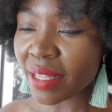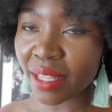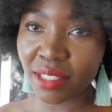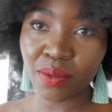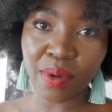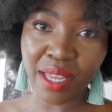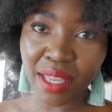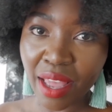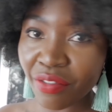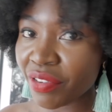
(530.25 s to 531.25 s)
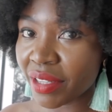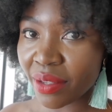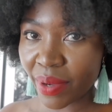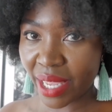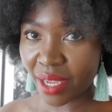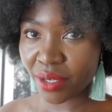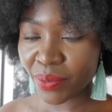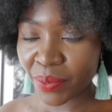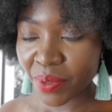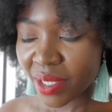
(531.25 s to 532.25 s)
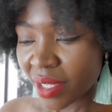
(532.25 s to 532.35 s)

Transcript: and that's why i feel the way i do